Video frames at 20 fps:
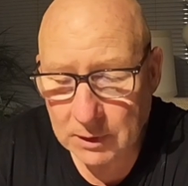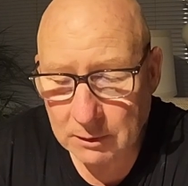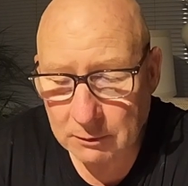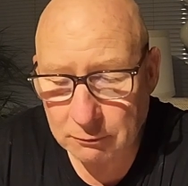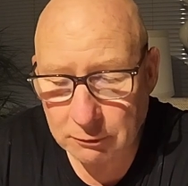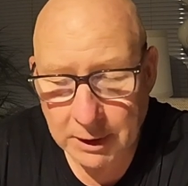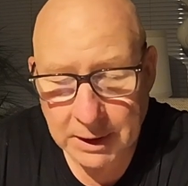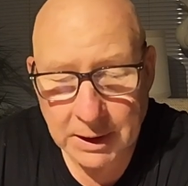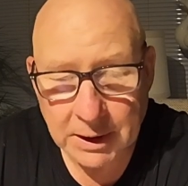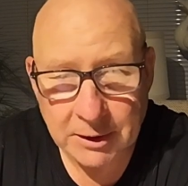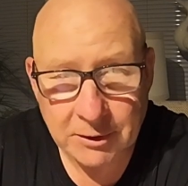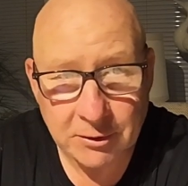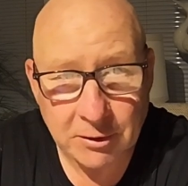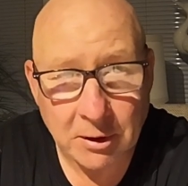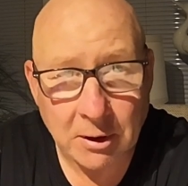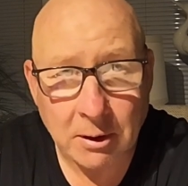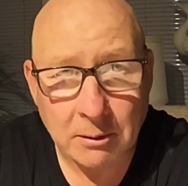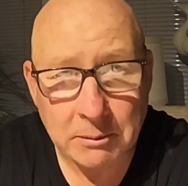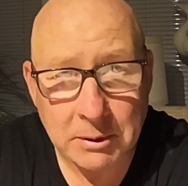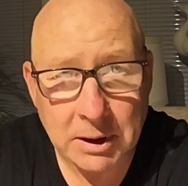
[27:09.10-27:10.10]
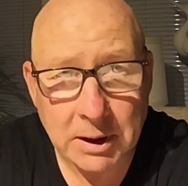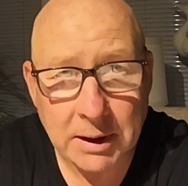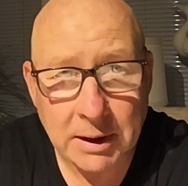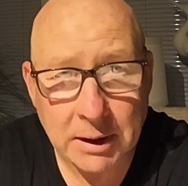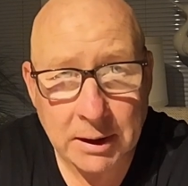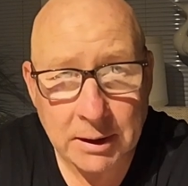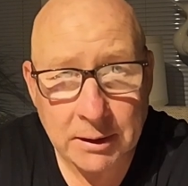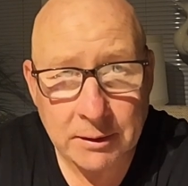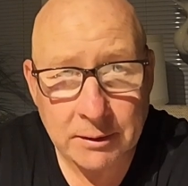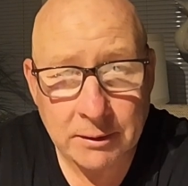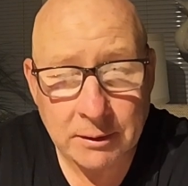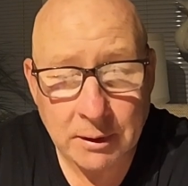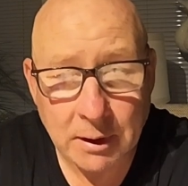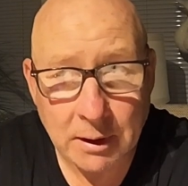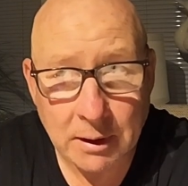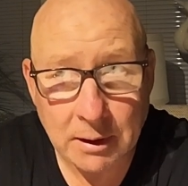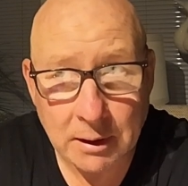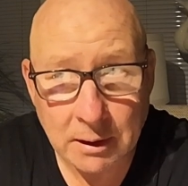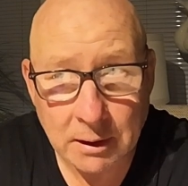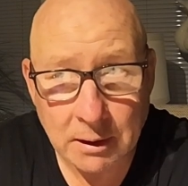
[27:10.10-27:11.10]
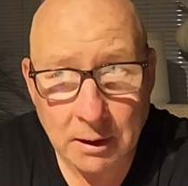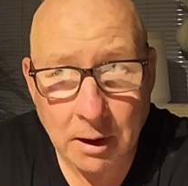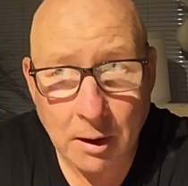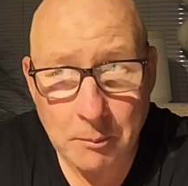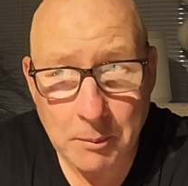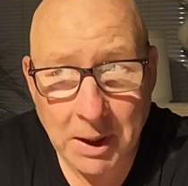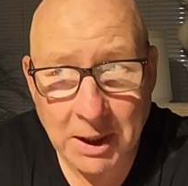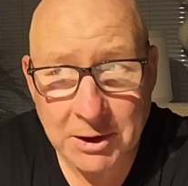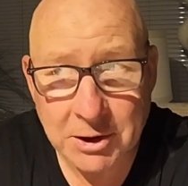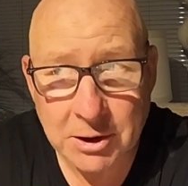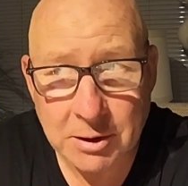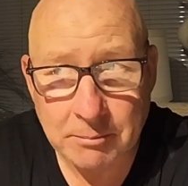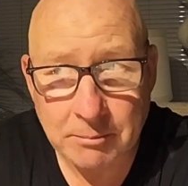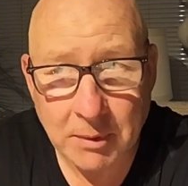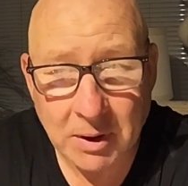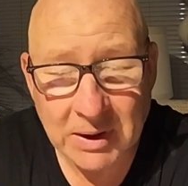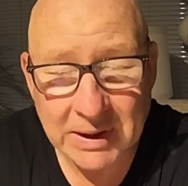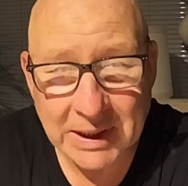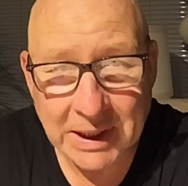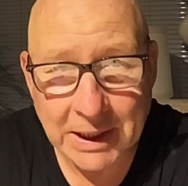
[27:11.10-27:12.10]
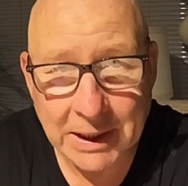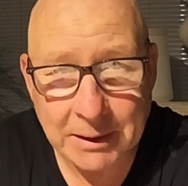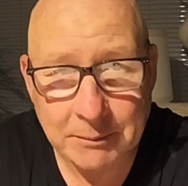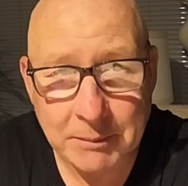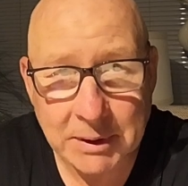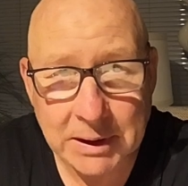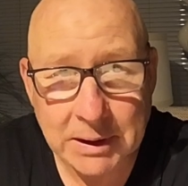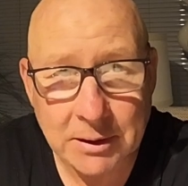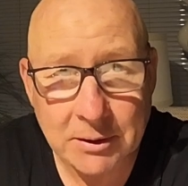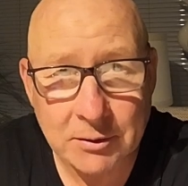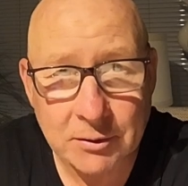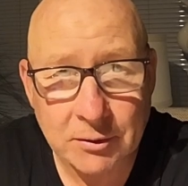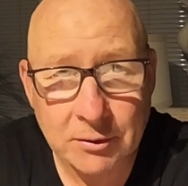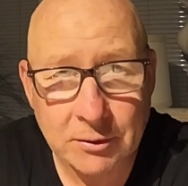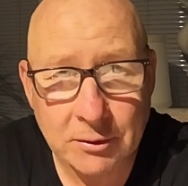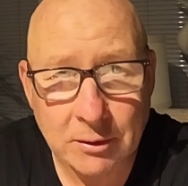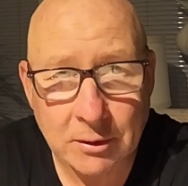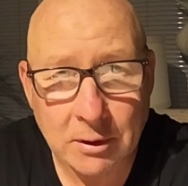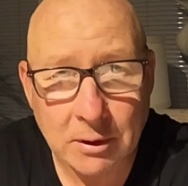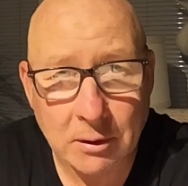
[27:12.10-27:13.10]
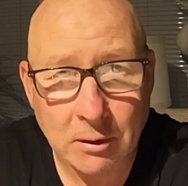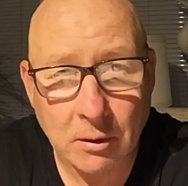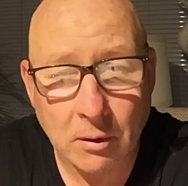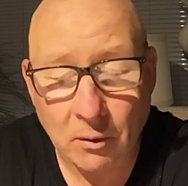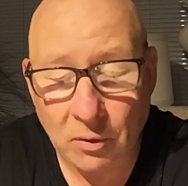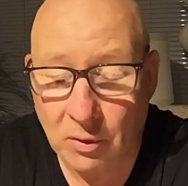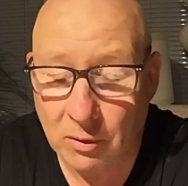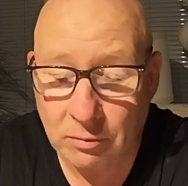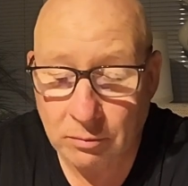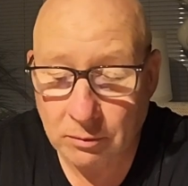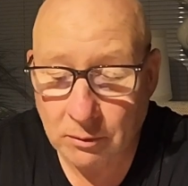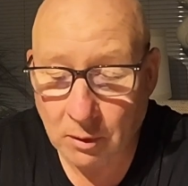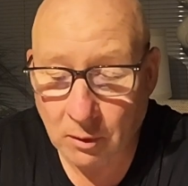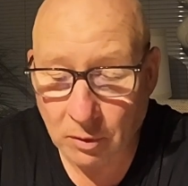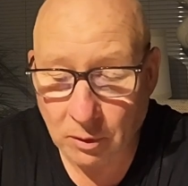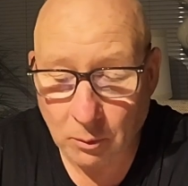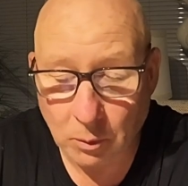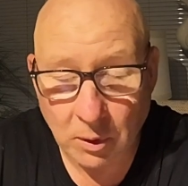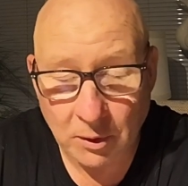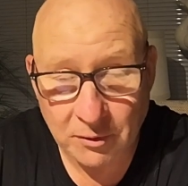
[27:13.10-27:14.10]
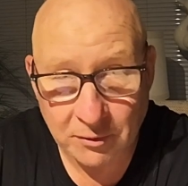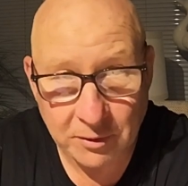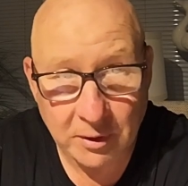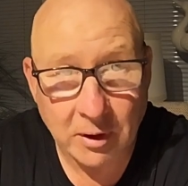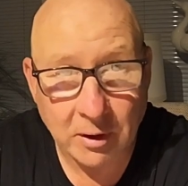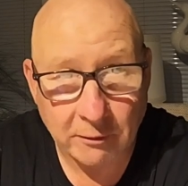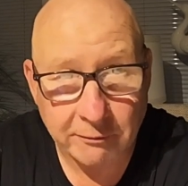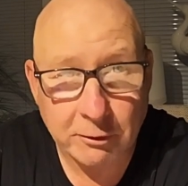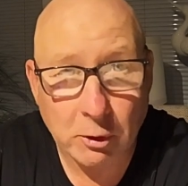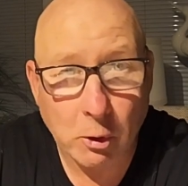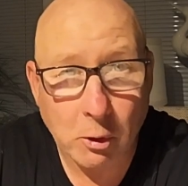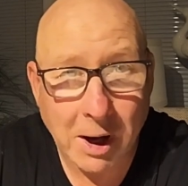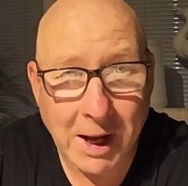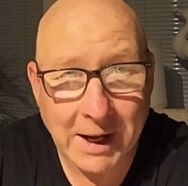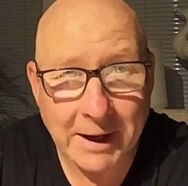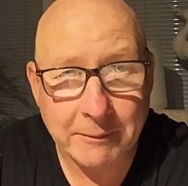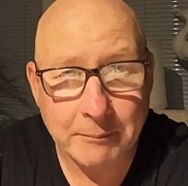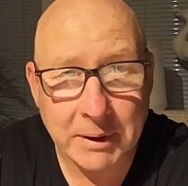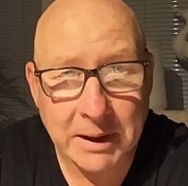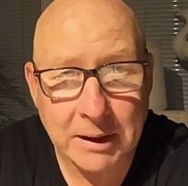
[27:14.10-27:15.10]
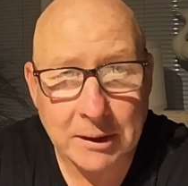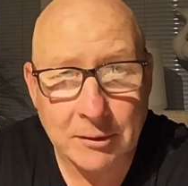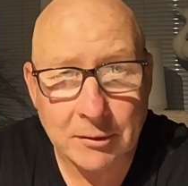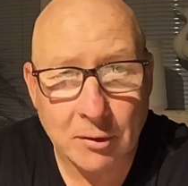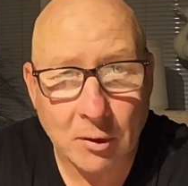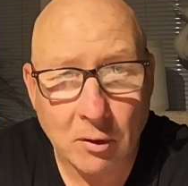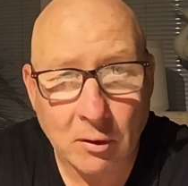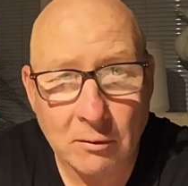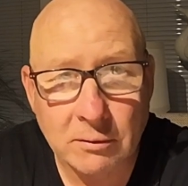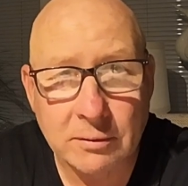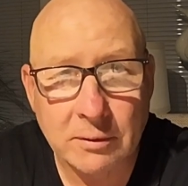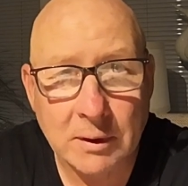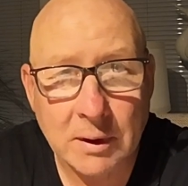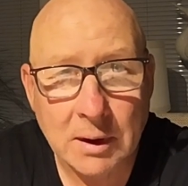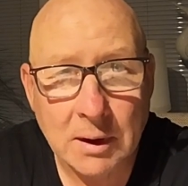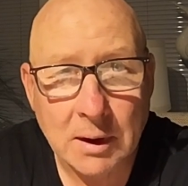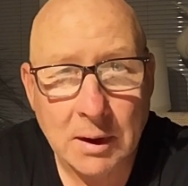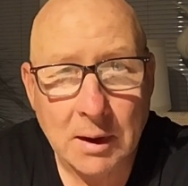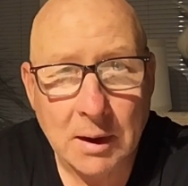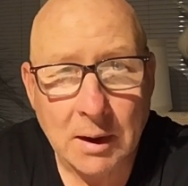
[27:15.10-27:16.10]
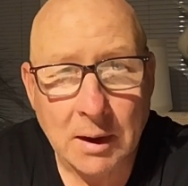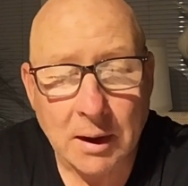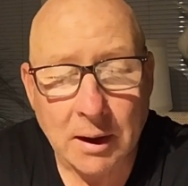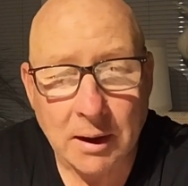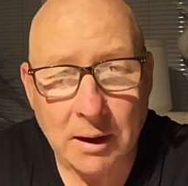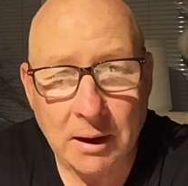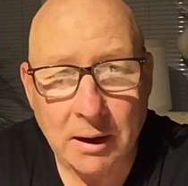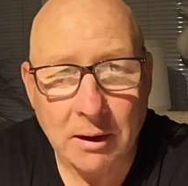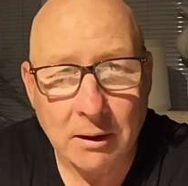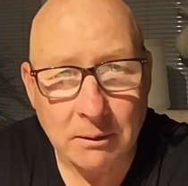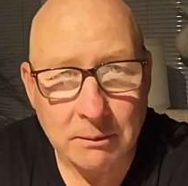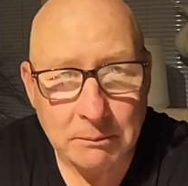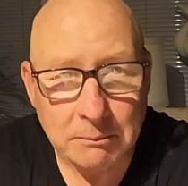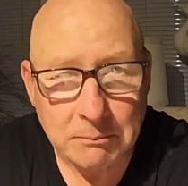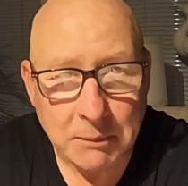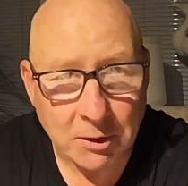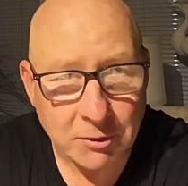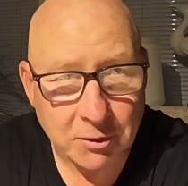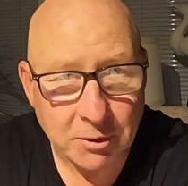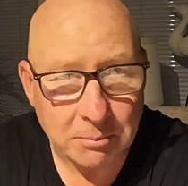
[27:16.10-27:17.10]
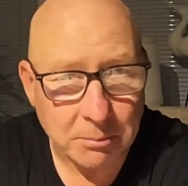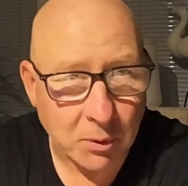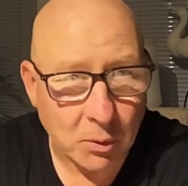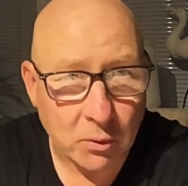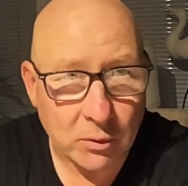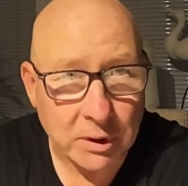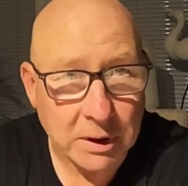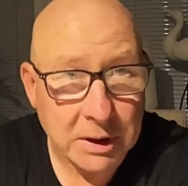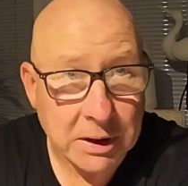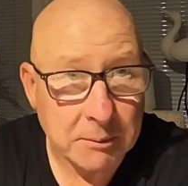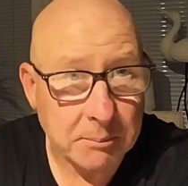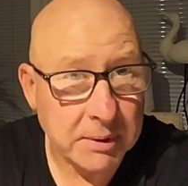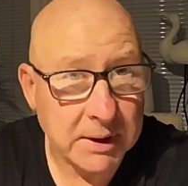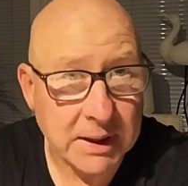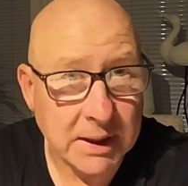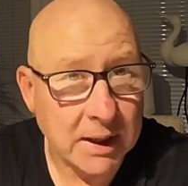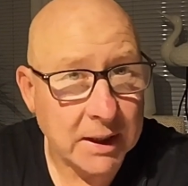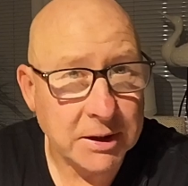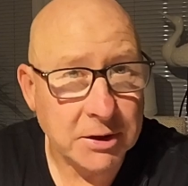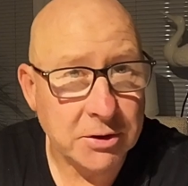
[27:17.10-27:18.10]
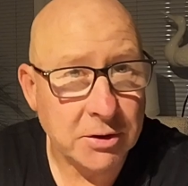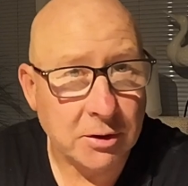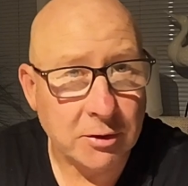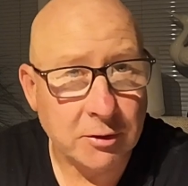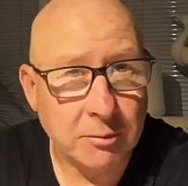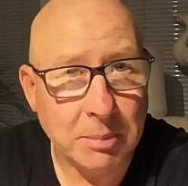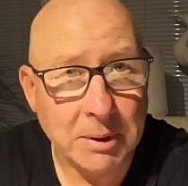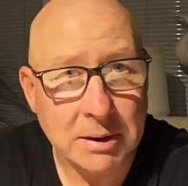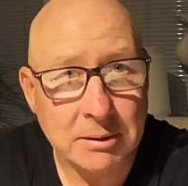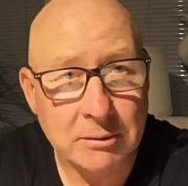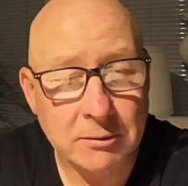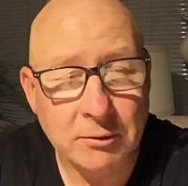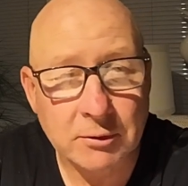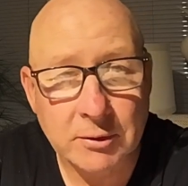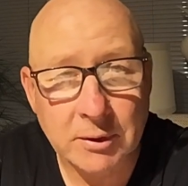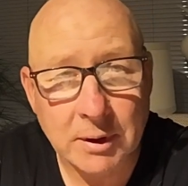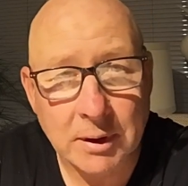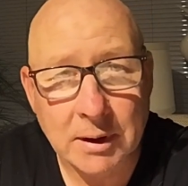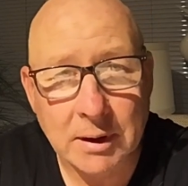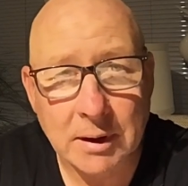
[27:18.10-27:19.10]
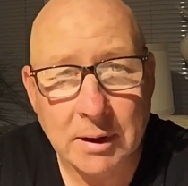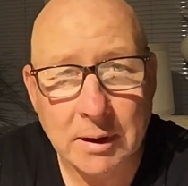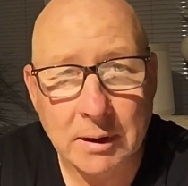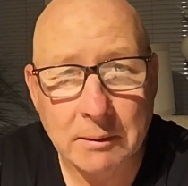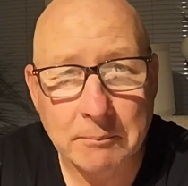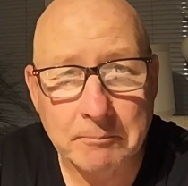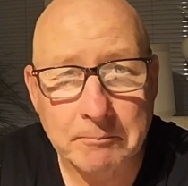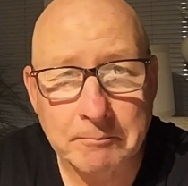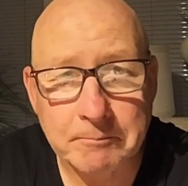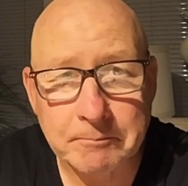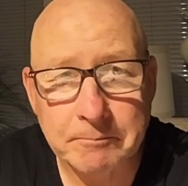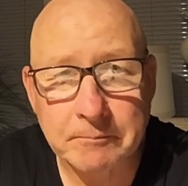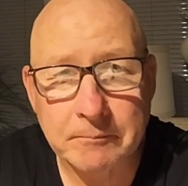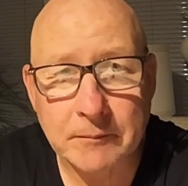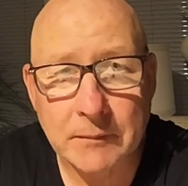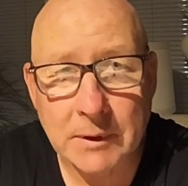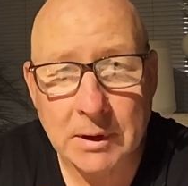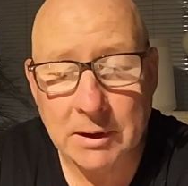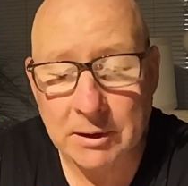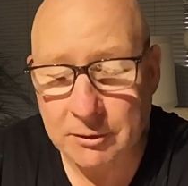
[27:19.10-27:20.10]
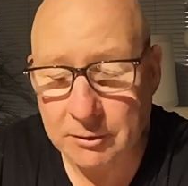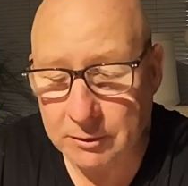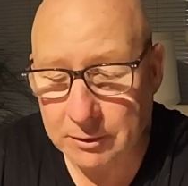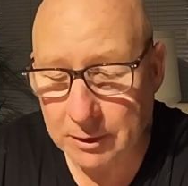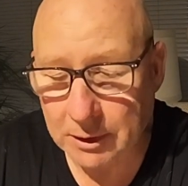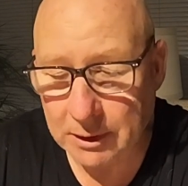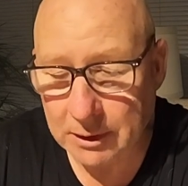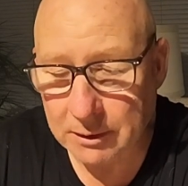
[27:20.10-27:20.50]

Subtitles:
readings that I'm getting are matching my Hanometers on the ones that I've got Hanometers of. Most importantly, pH, I suppose, is